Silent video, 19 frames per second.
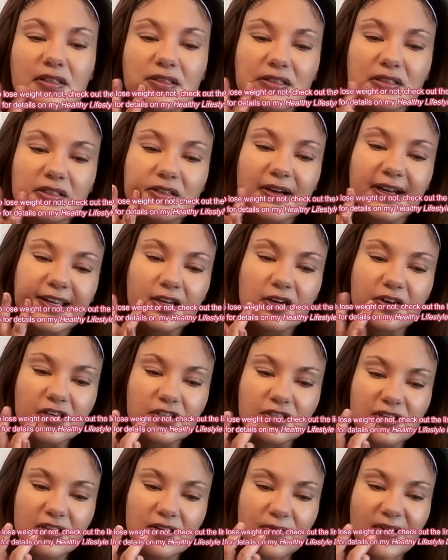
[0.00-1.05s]
So I
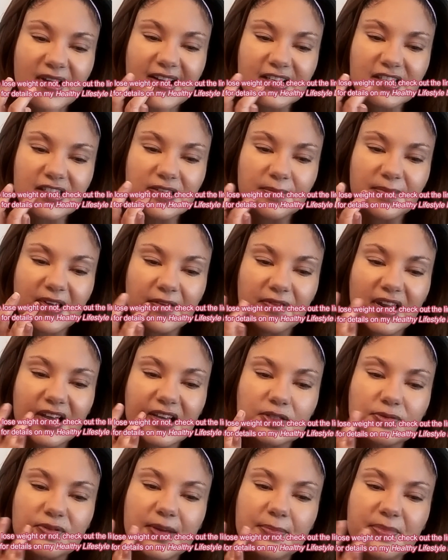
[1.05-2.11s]
encourage you to watch them. I've
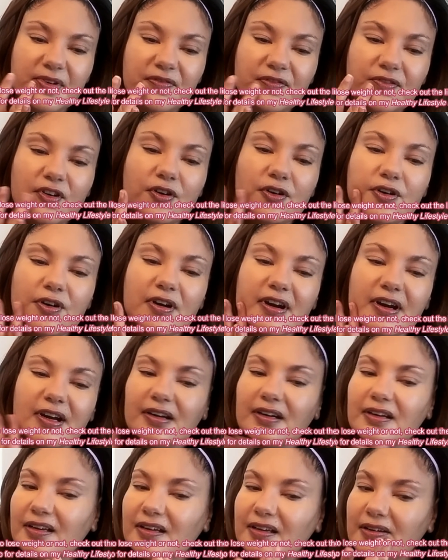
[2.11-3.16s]
lost weight
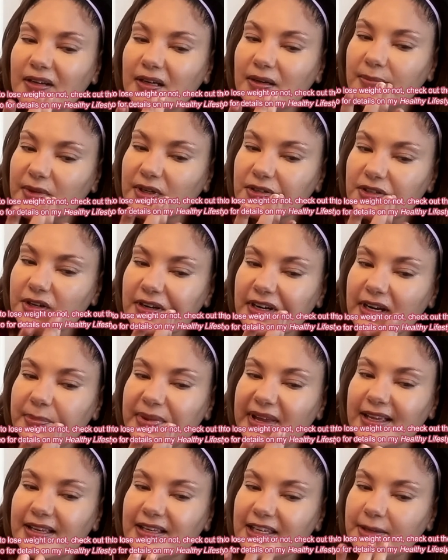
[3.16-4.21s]
before, but during the
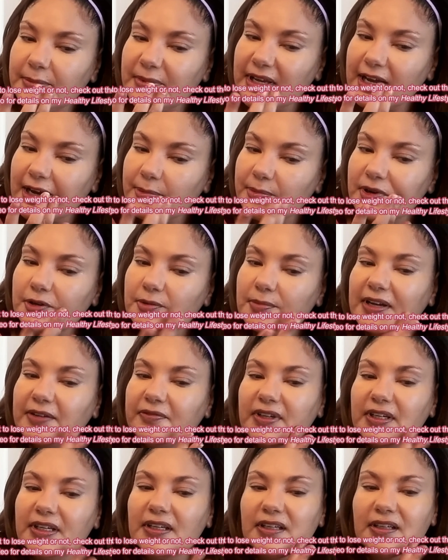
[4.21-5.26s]
pandemic, I broke my
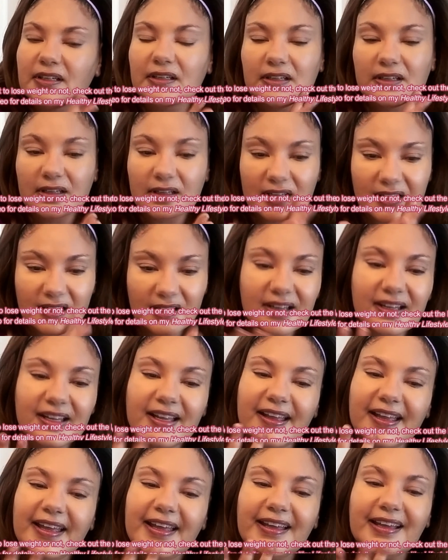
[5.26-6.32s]
foot
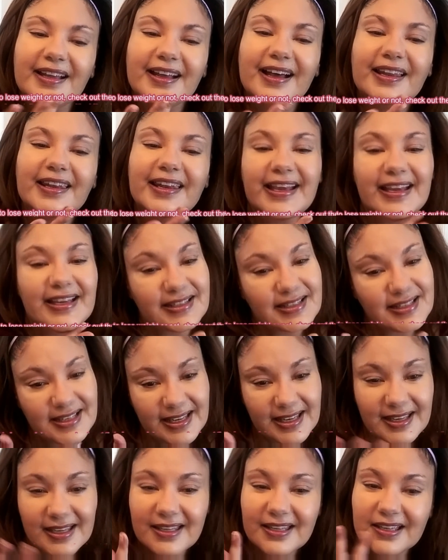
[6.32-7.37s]
and got
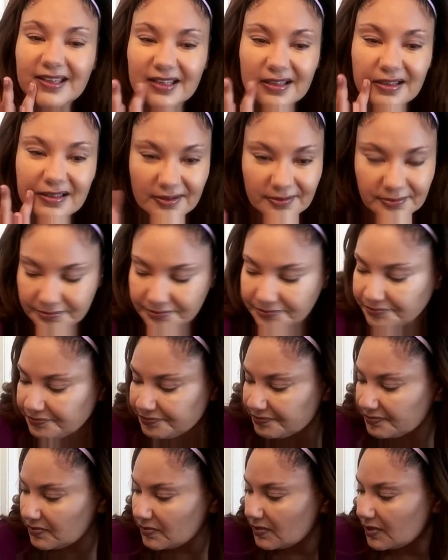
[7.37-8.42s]
lazy. And
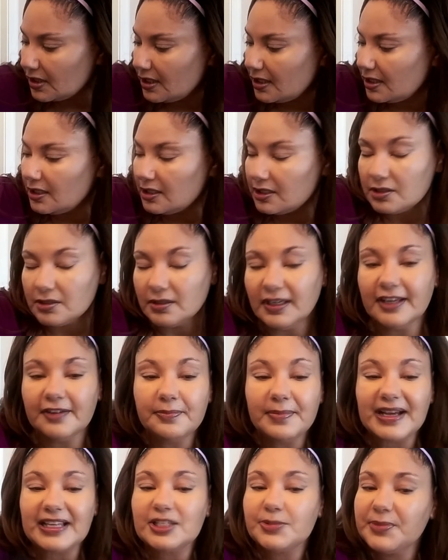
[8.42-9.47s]
to lift
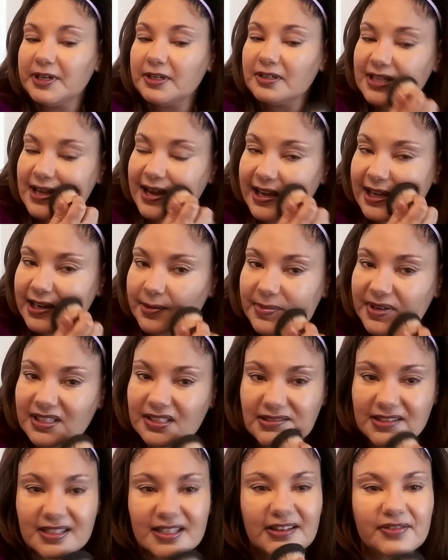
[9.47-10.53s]
my spirits, I ate a
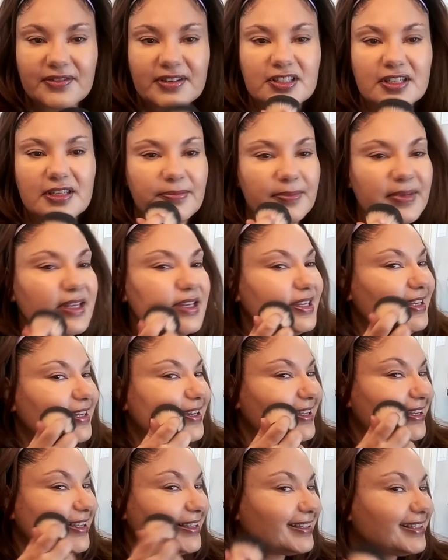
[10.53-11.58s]
bunch of stuff I shouldn't have been
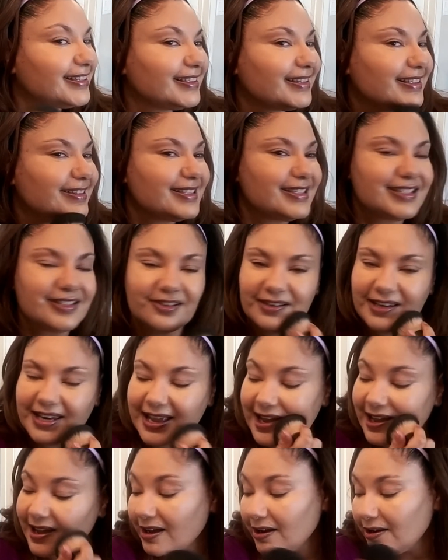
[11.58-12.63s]
eating. And so
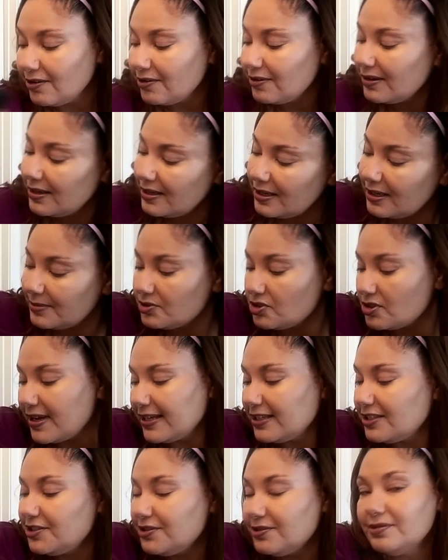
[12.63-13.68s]
now I'm
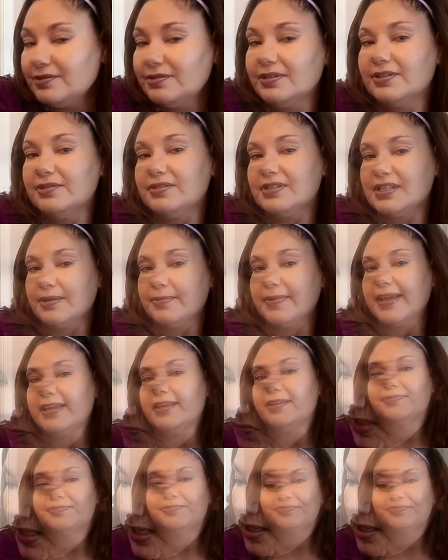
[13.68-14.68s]
trying to lose the weight.